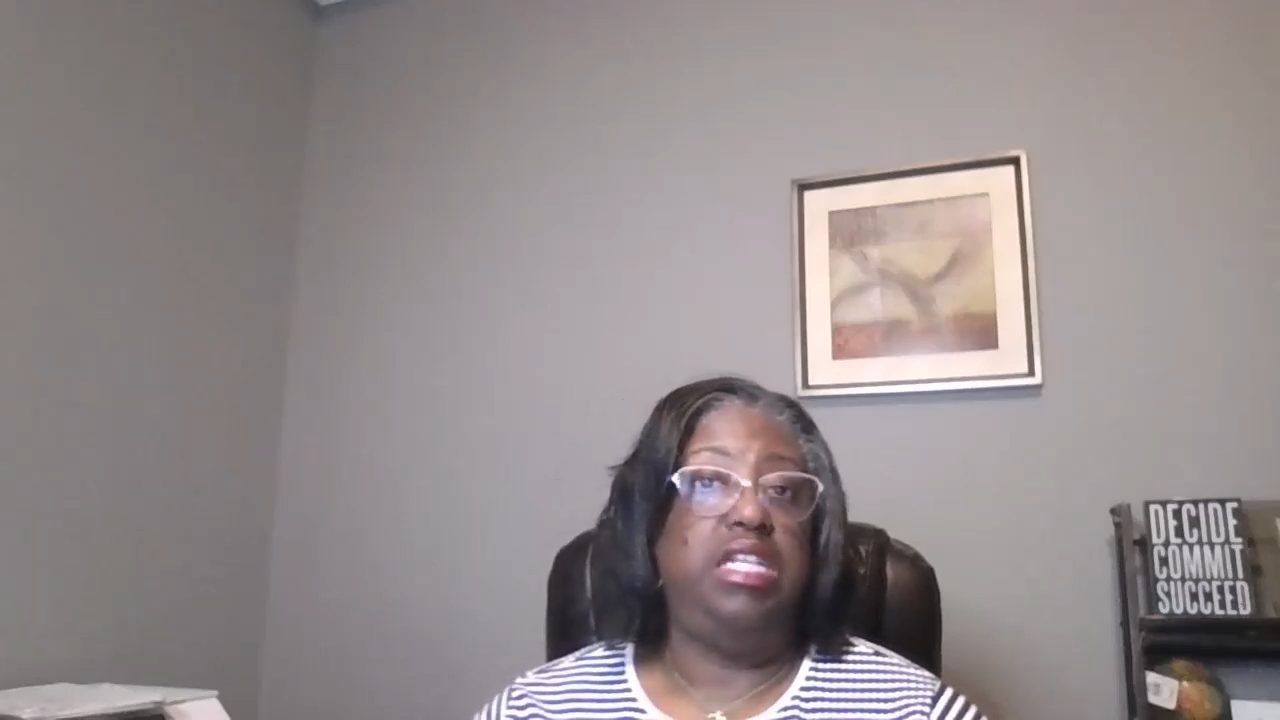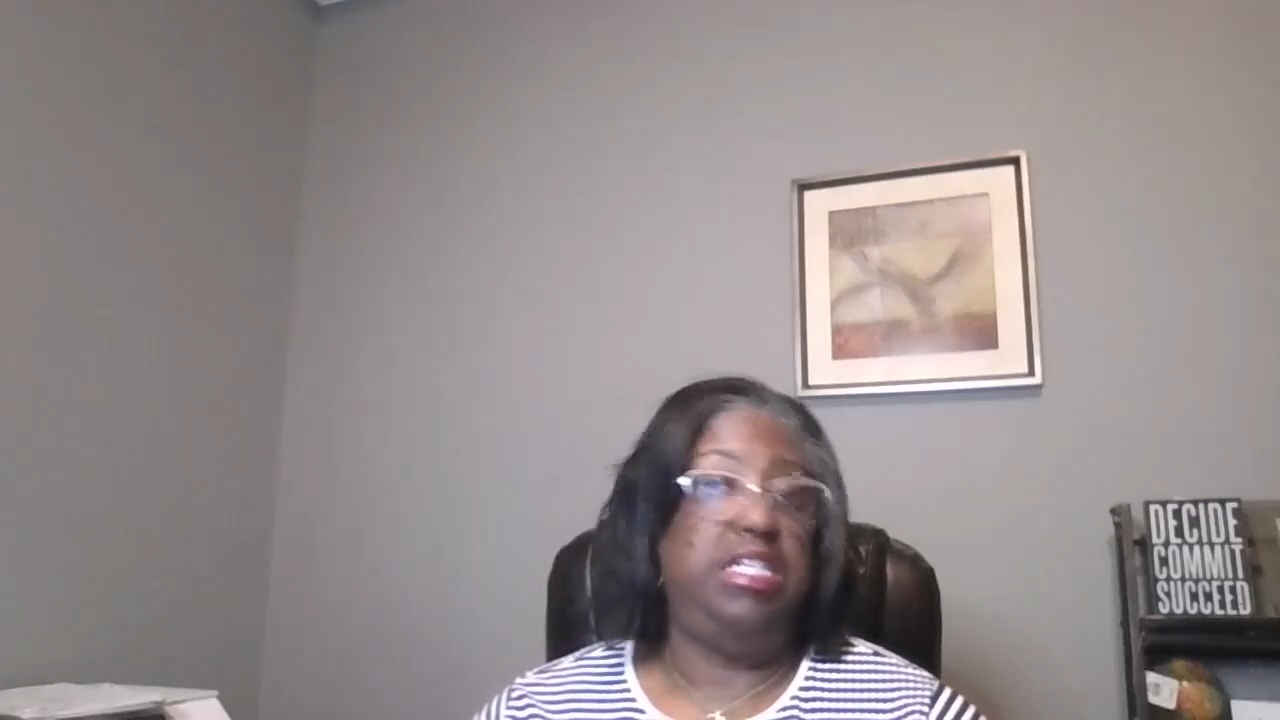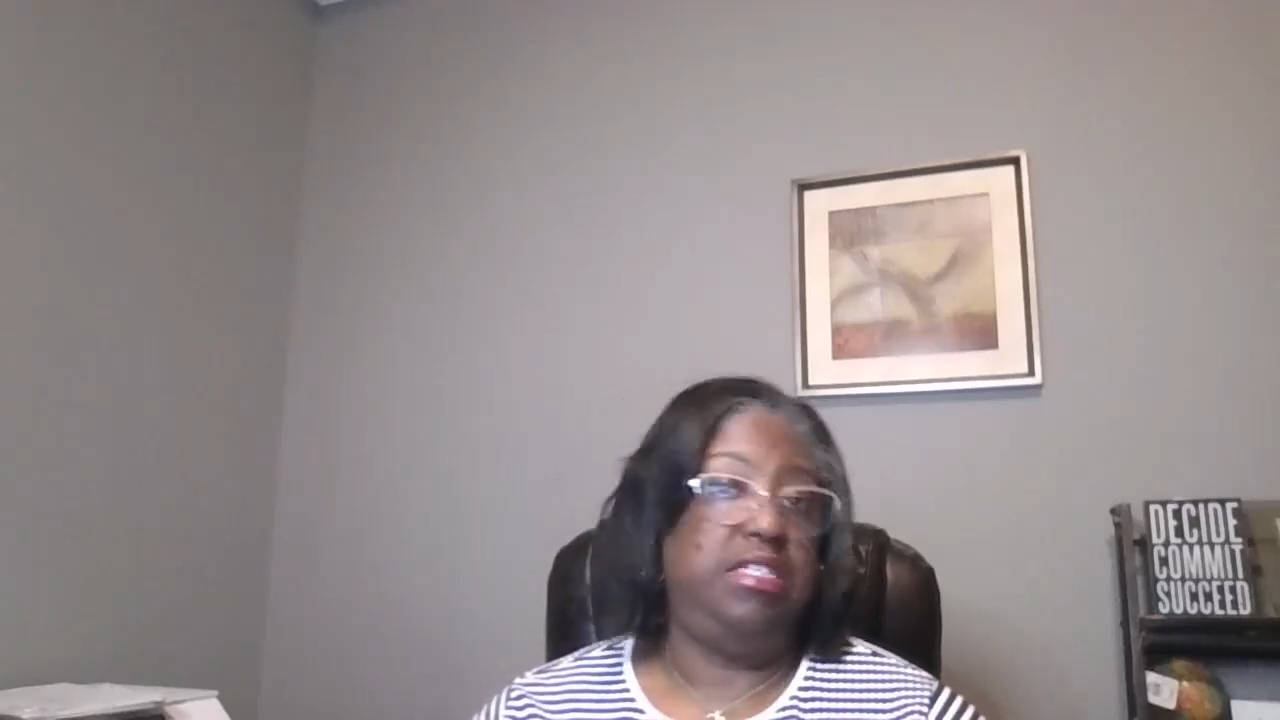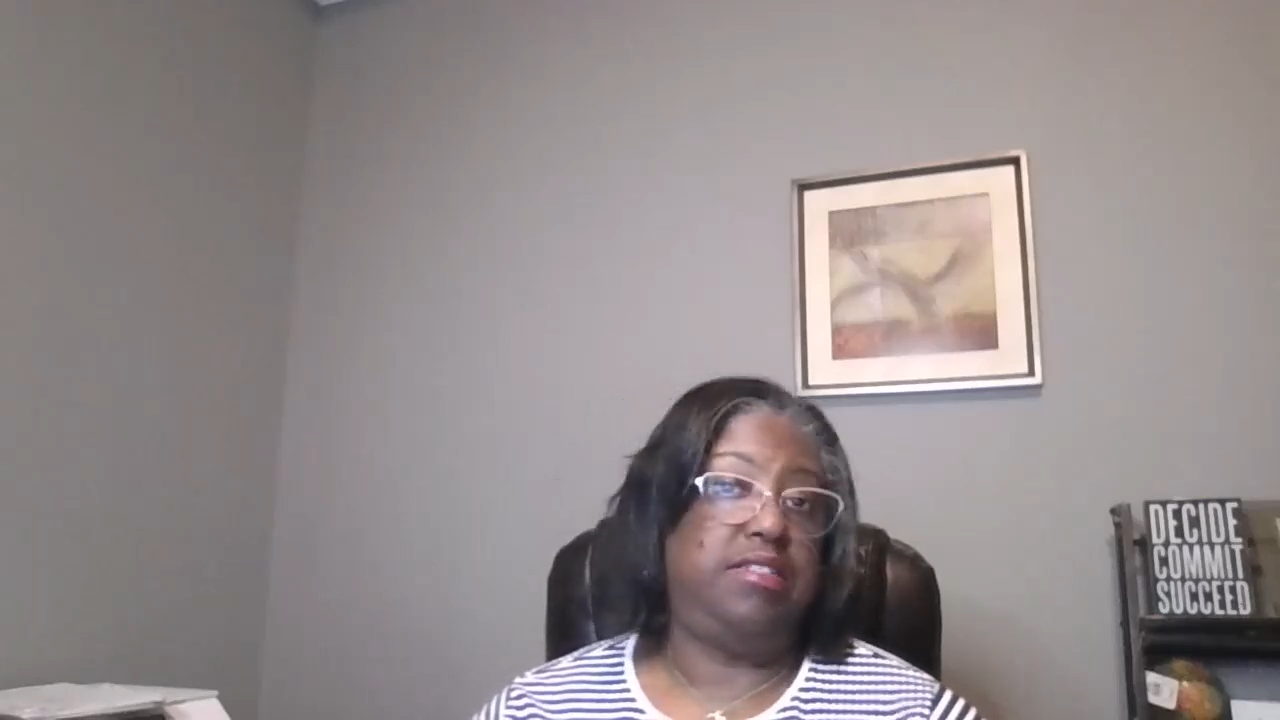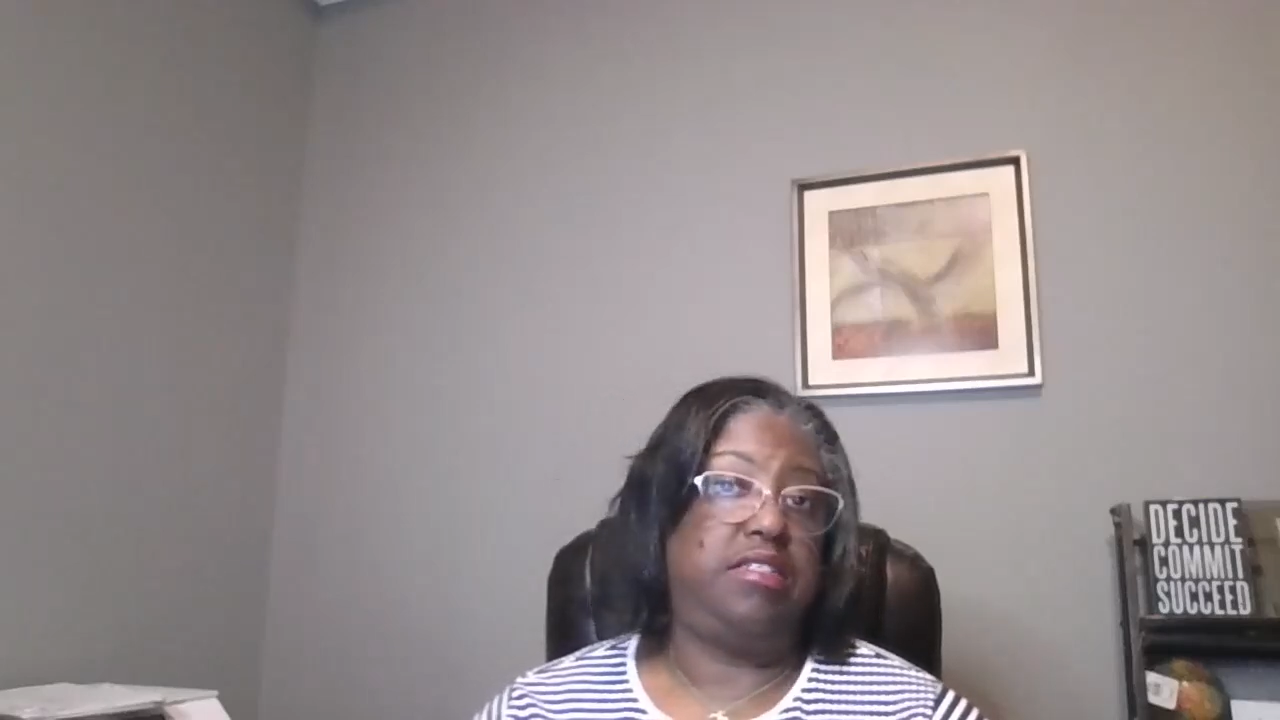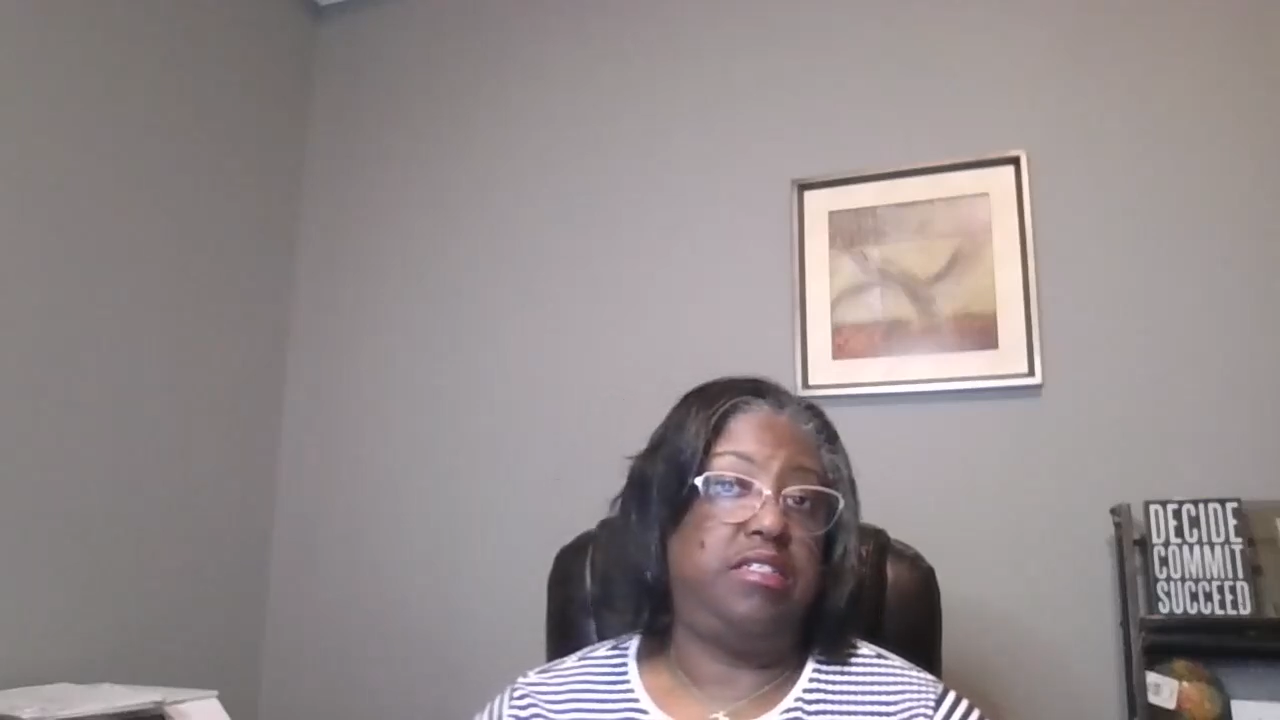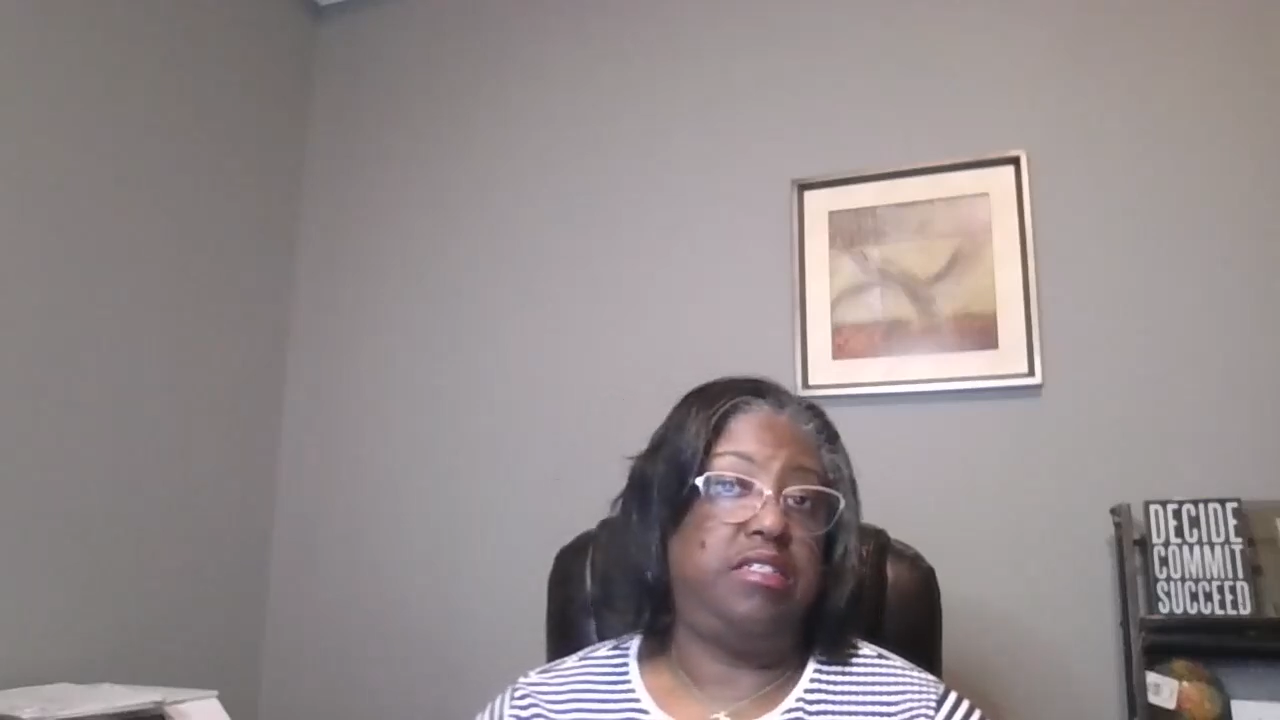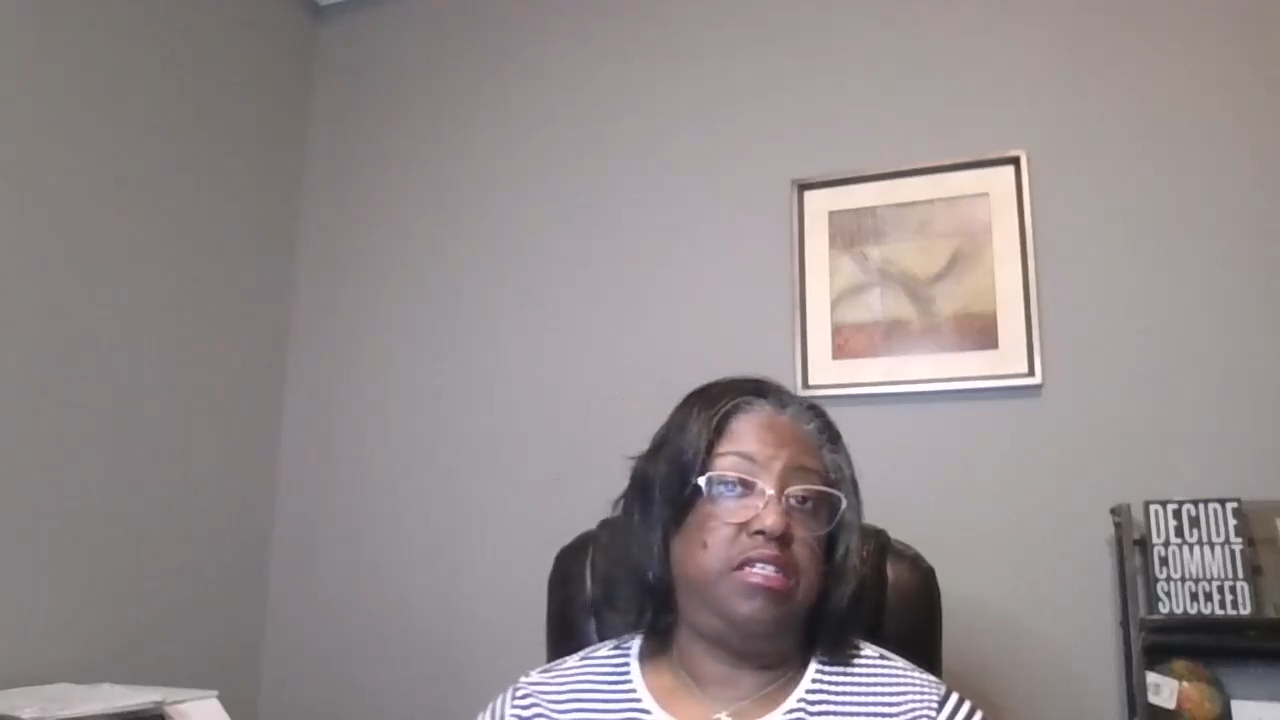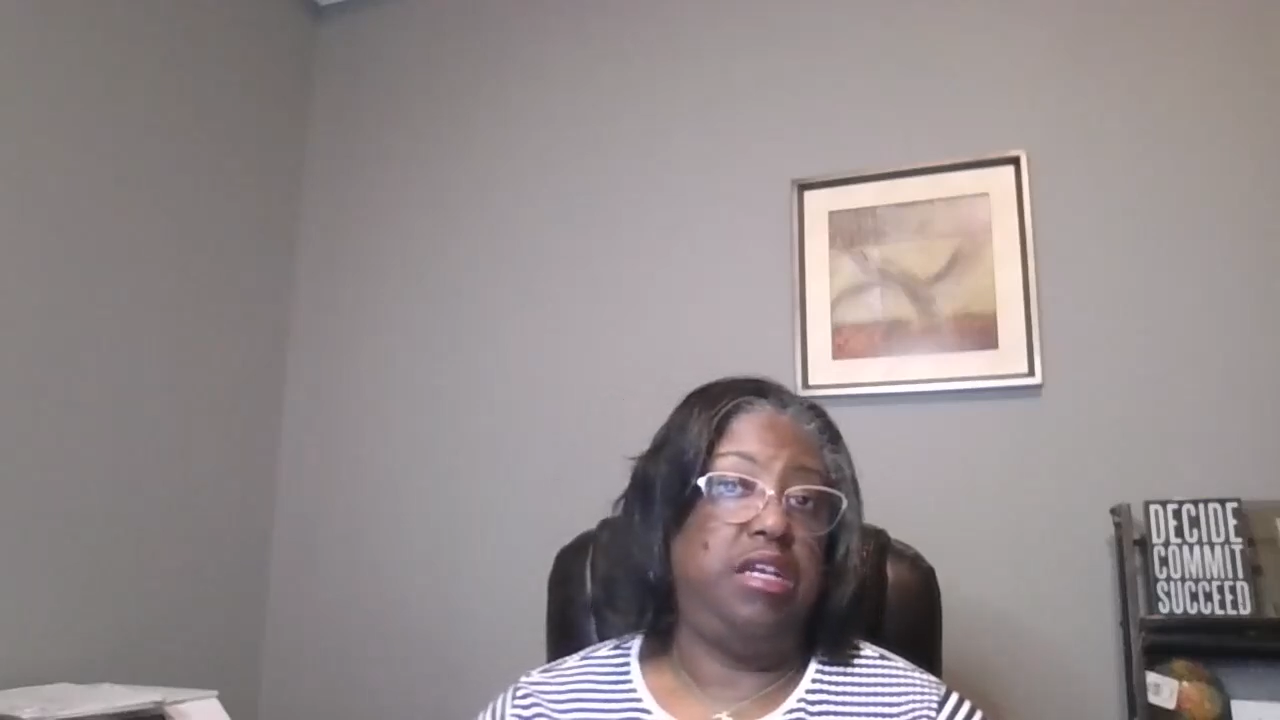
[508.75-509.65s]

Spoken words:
least